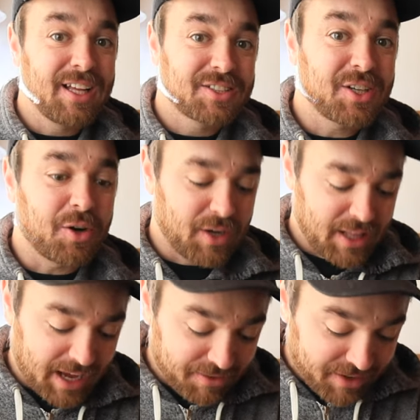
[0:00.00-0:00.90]
So
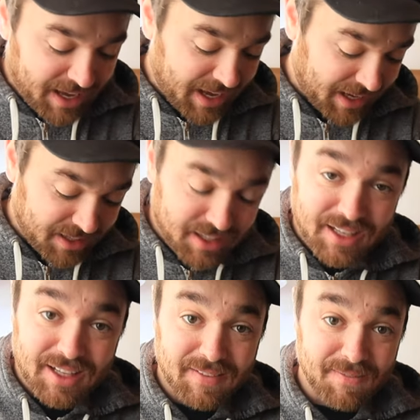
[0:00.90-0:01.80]
I've had
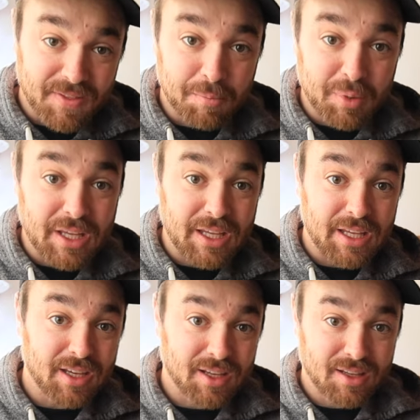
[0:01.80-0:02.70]
the
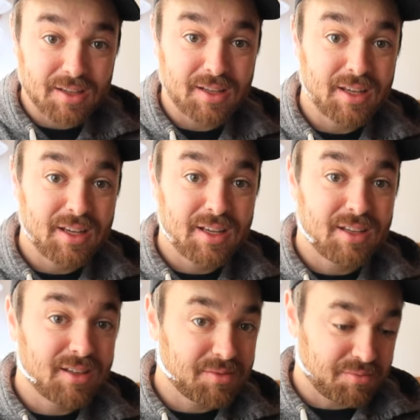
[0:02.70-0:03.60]
pee
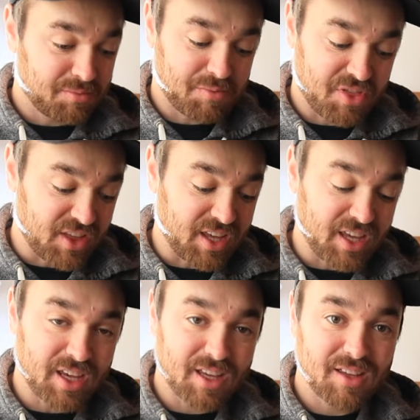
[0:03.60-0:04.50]

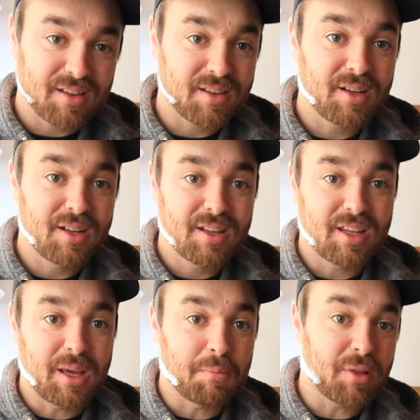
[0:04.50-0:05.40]
thing
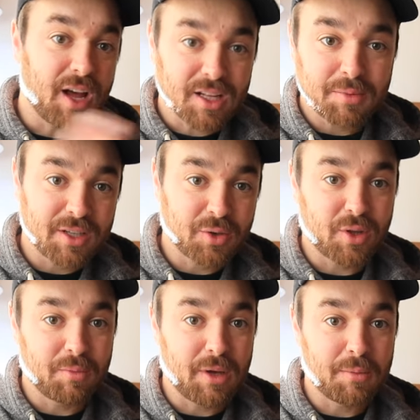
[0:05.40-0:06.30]
get blocked by
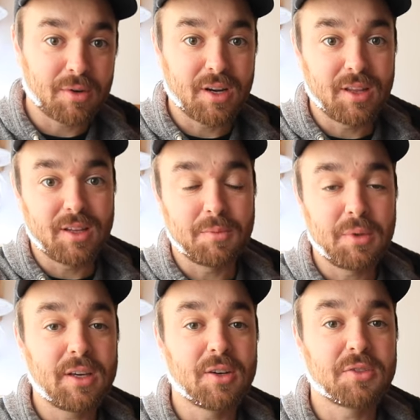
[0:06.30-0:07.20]
toilet paper, and then the
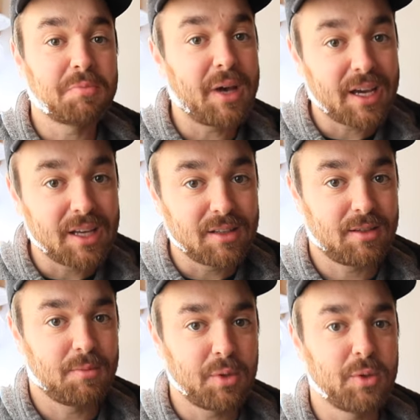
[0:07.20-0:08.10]
pee goes back into
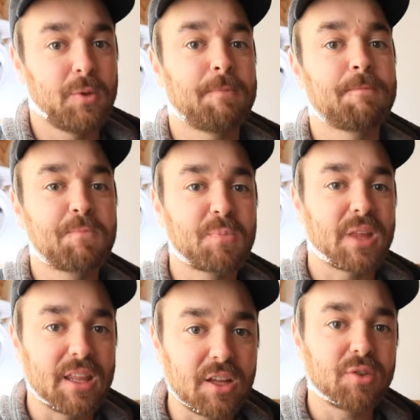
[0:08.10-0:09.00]
the poo,
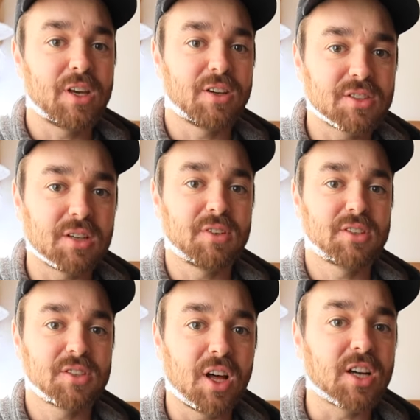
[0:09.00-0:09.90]
and then you get yourself a
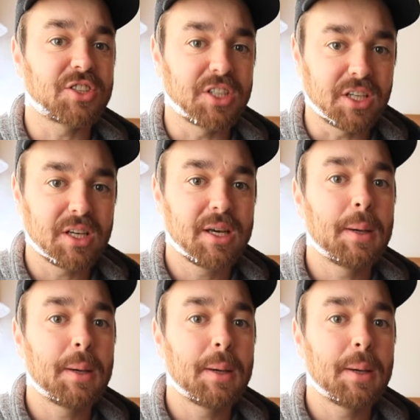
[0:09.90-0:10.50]
sloshy